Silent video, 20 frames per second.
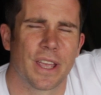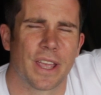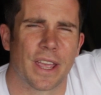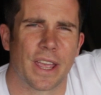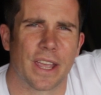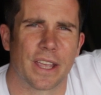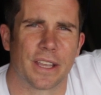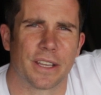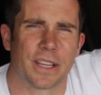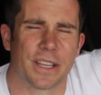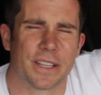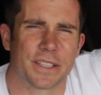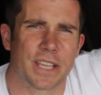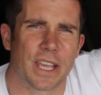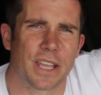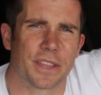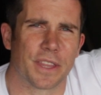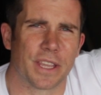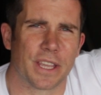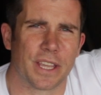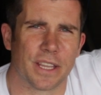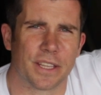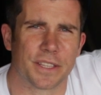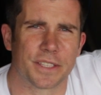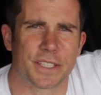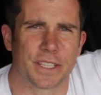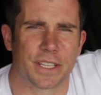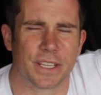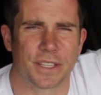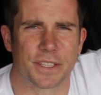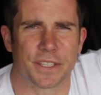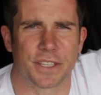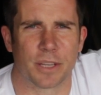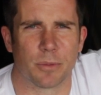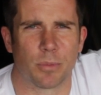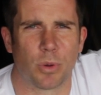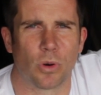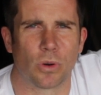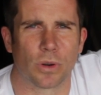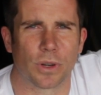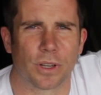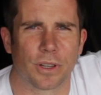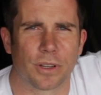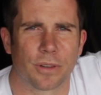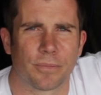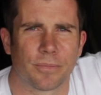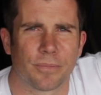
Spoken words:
and he's had the head CNC ported.